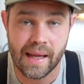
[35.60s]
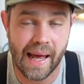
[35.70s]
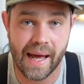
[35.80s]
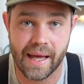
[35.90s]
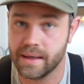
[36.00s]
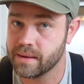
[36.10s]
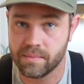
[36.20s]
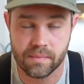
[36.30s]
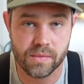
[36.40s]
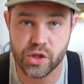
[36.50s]
and
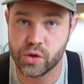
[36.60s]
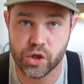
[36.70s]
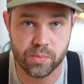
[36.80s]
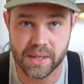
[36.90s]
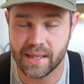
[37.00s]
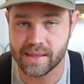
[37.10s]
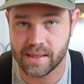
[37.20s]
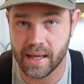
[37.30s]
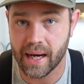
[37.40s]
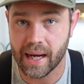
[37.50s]
YouTube did its
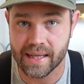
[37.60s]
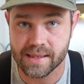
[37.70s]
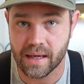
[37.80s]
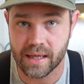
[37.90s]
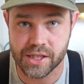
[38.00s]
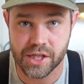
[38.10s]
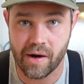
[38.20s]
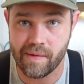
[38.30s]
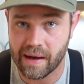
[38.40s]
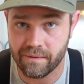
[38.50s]
thing and started
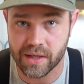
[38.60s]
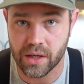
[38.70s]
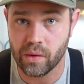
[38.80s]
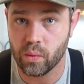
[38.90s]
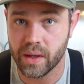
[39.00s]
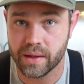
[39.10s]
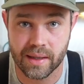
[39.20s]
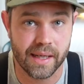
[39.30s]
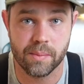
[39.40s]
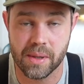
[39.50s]
sharing that video with
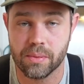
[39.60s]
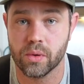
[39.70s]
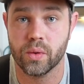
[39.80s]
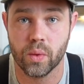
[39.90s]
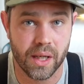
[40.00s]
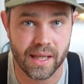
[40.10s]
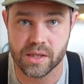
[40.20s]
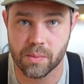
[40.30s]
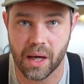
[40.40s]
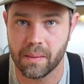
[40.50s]
clearly people who weren't
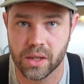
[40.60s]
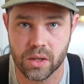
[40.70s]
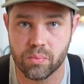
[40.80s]
into barbecue,